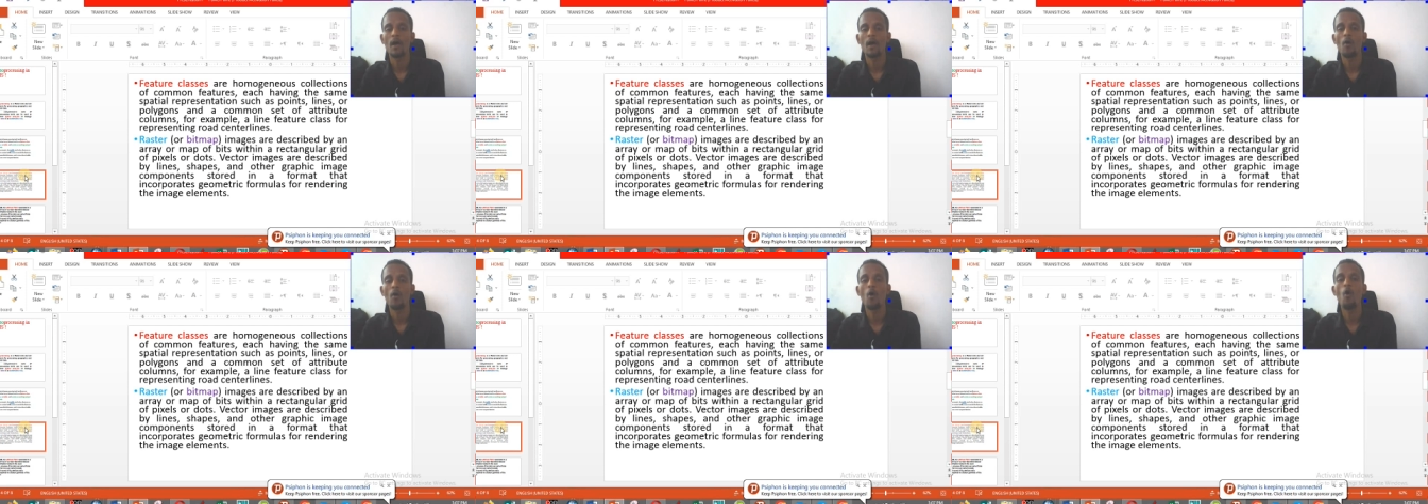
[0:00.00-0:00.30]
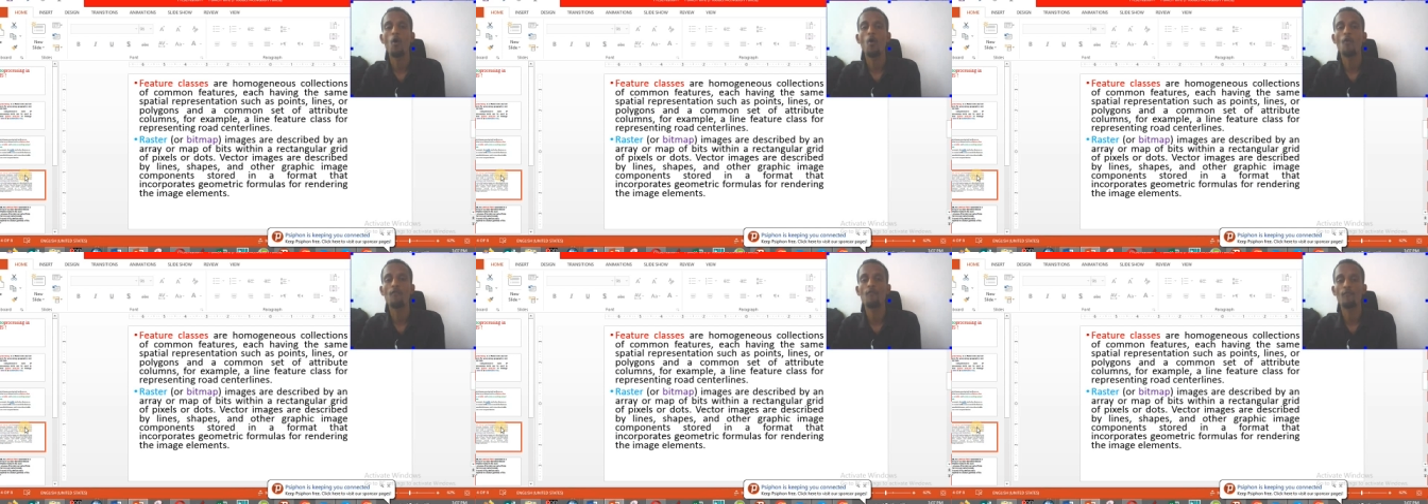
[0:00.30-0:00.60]

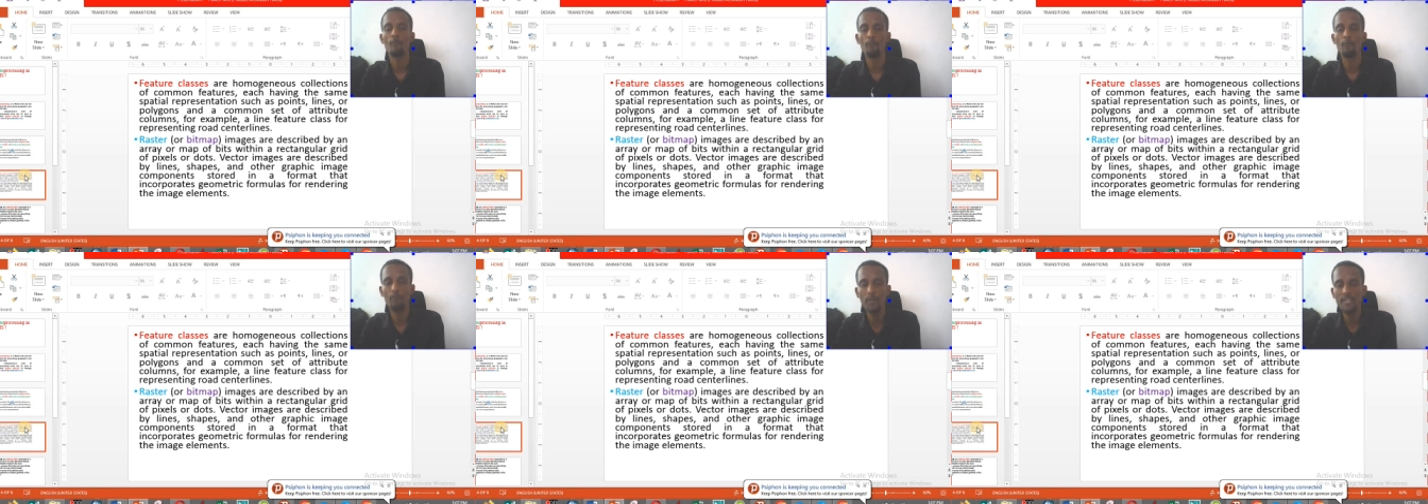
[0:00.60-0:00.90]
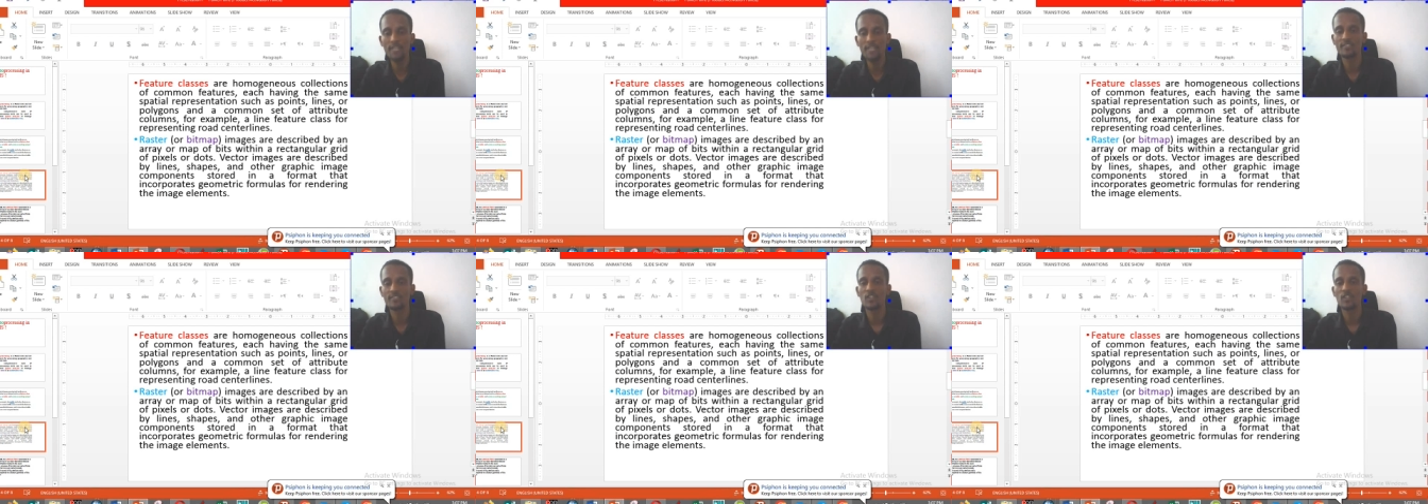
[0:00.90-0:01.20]
of
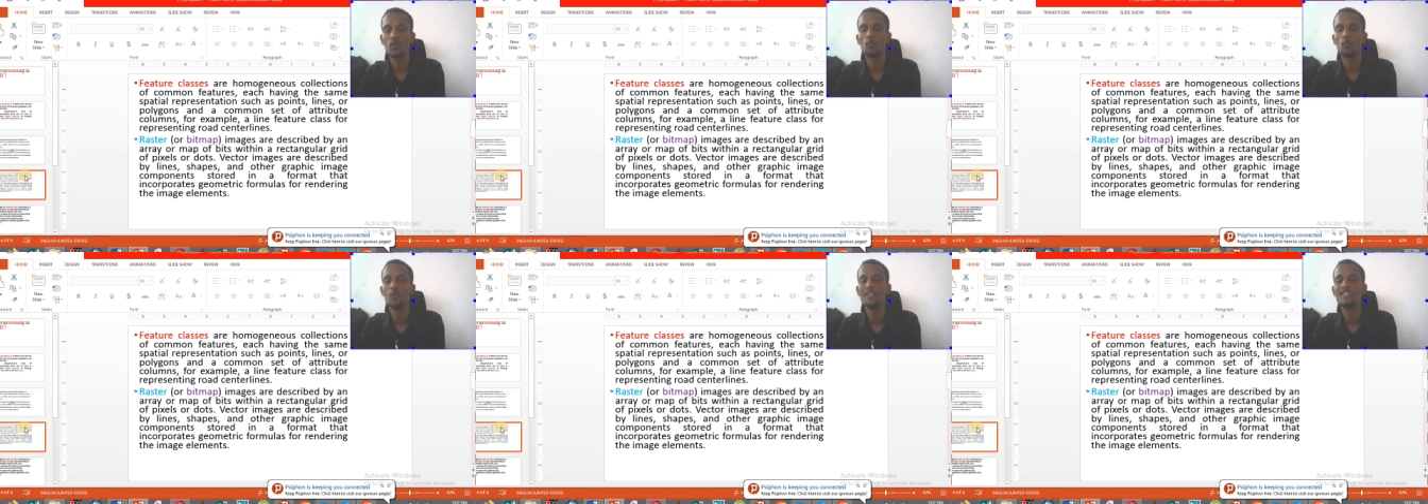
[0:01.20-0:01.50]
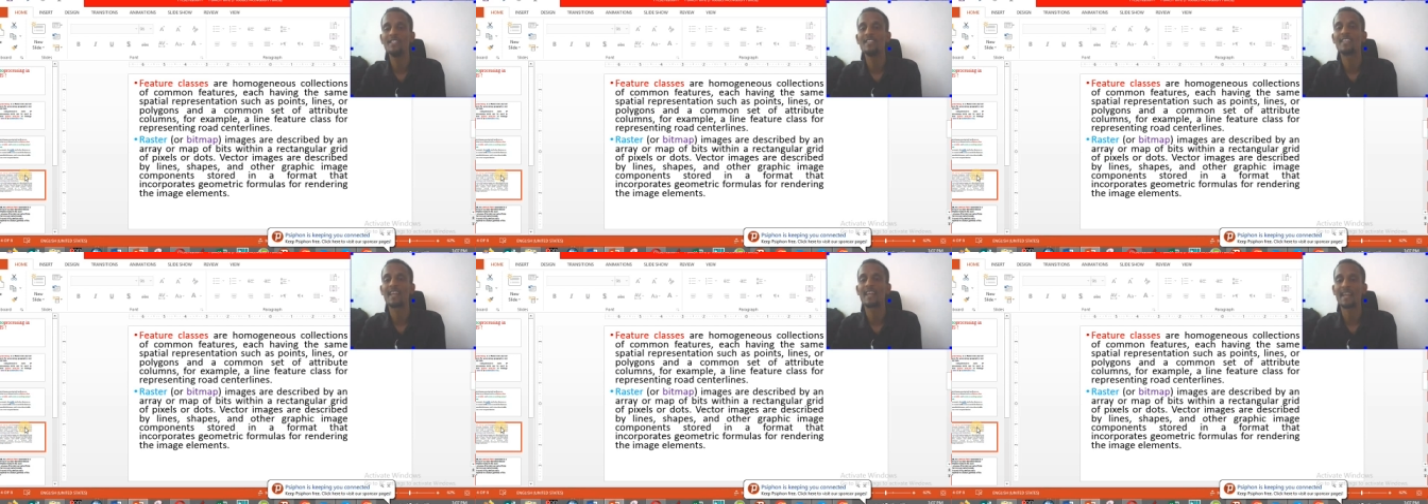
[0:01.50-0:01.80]
bits
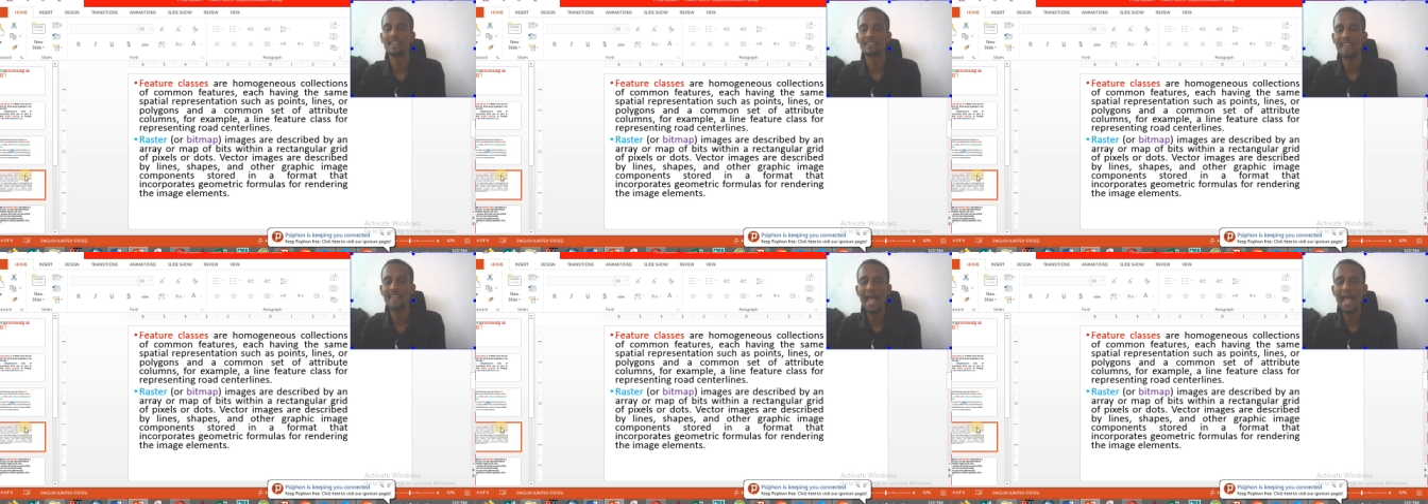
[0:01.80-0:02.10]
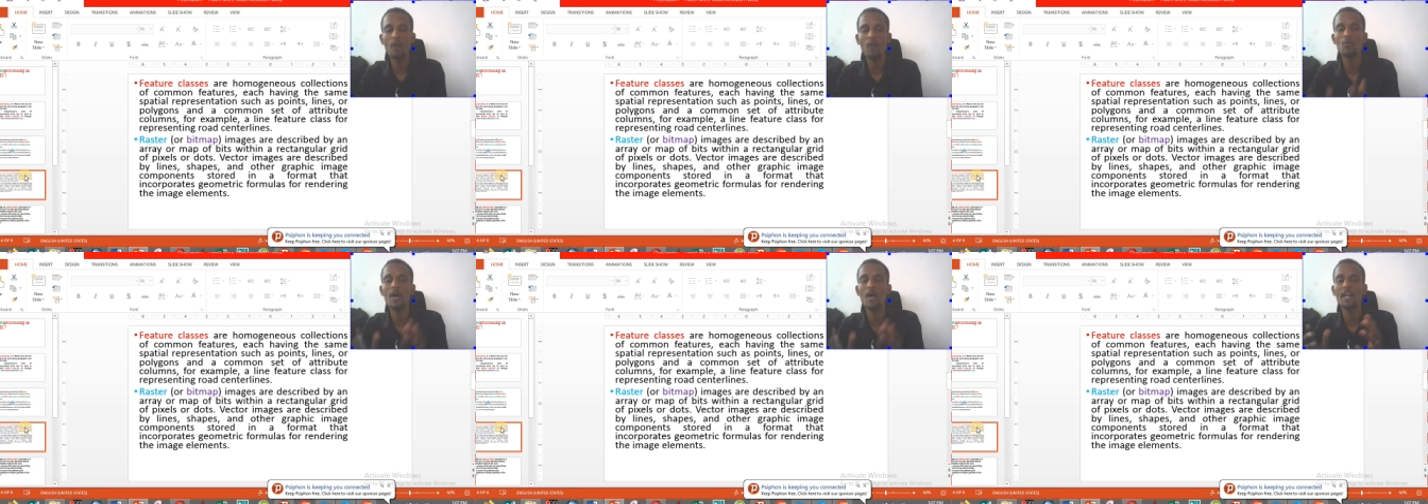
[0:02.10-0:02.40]
within the
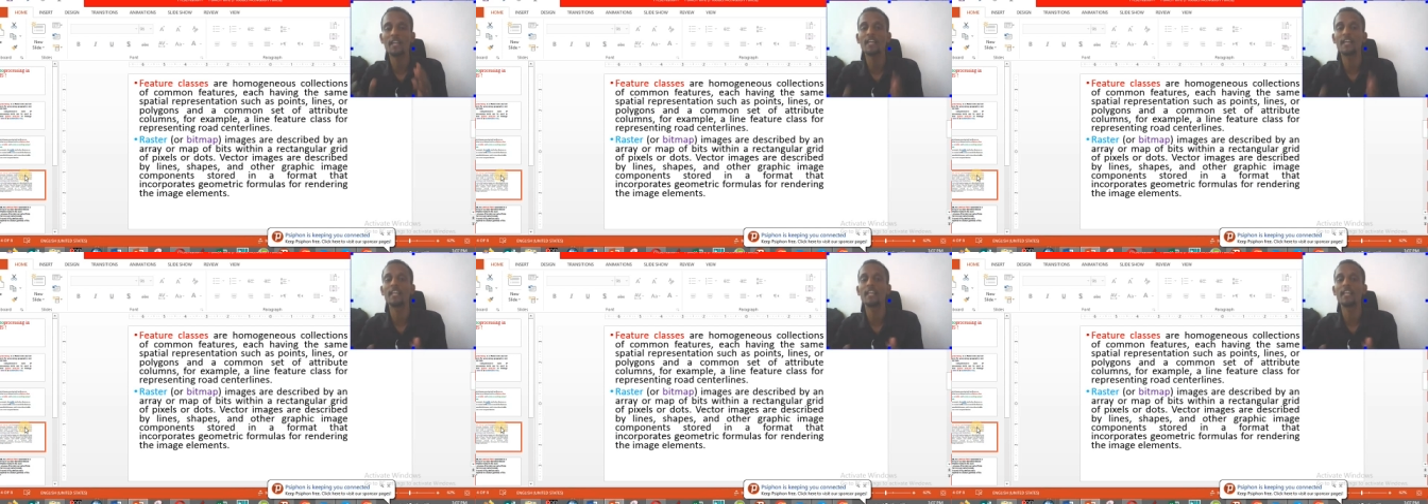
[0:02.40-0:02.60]
rectangular